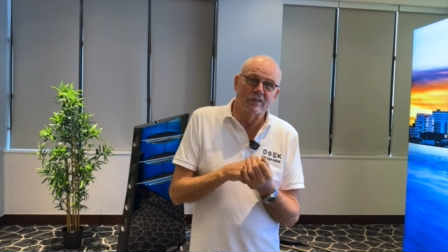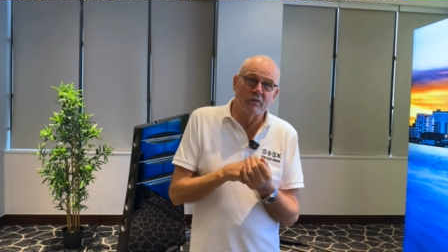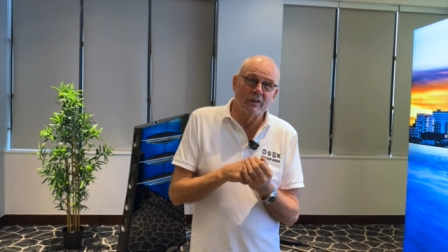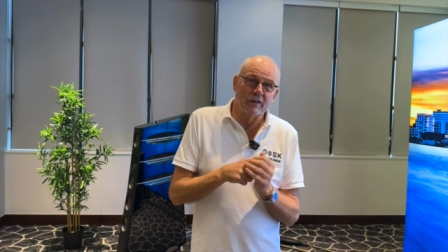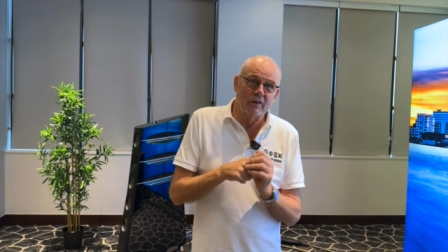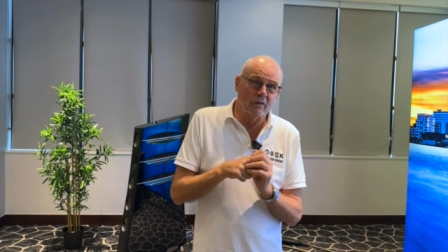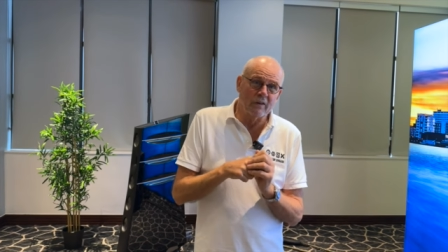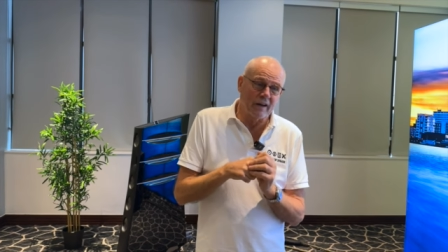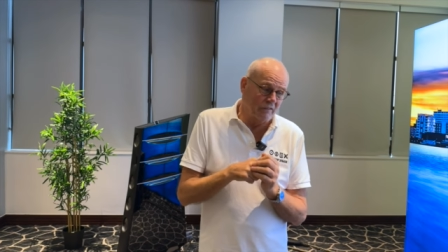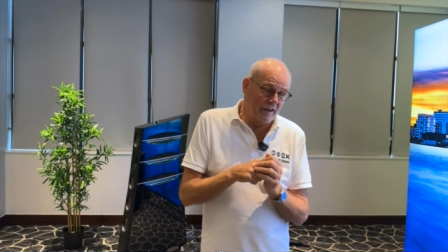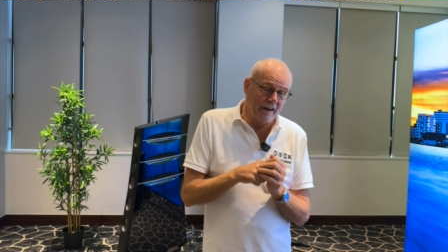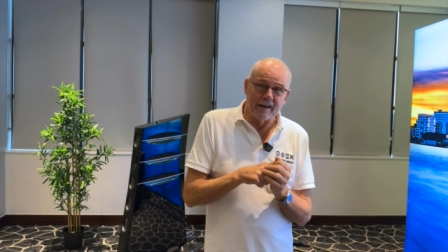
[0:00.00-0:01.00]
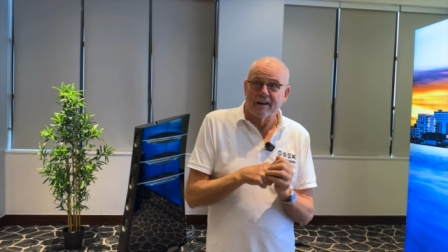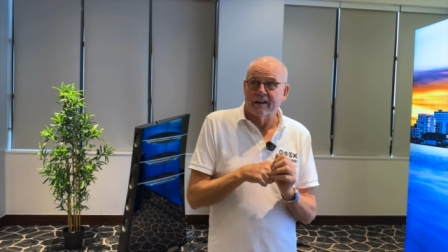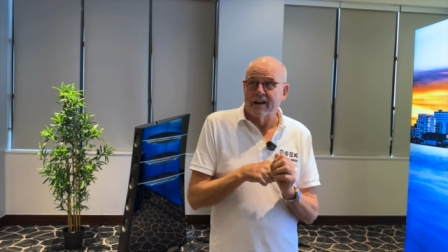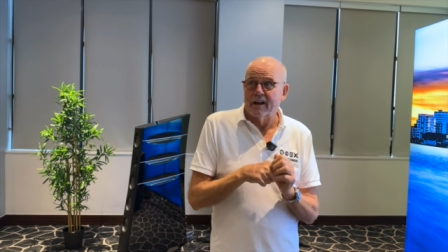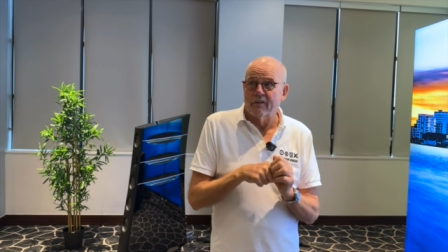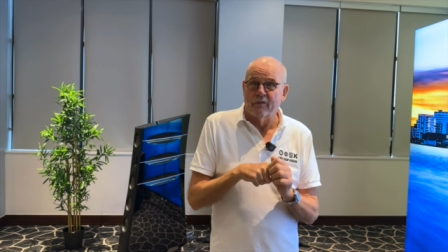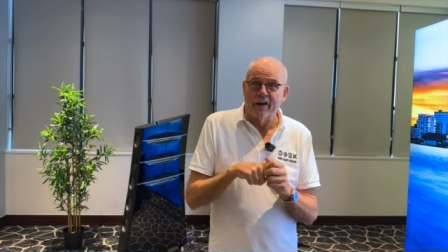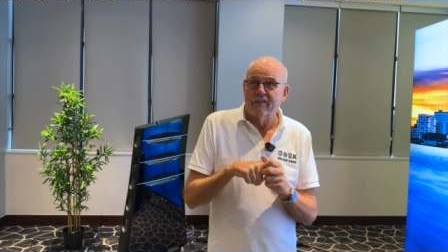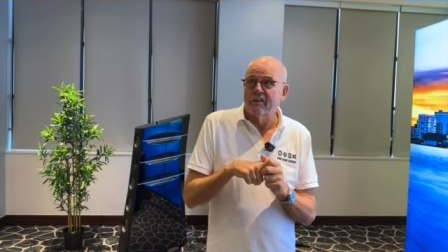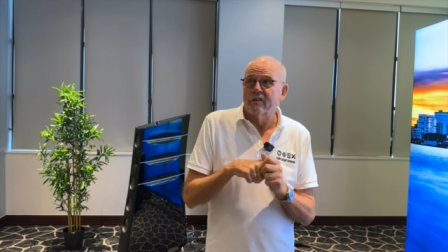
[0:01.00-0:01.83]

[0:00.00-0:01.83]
So we don't have a ladder DAC, we have a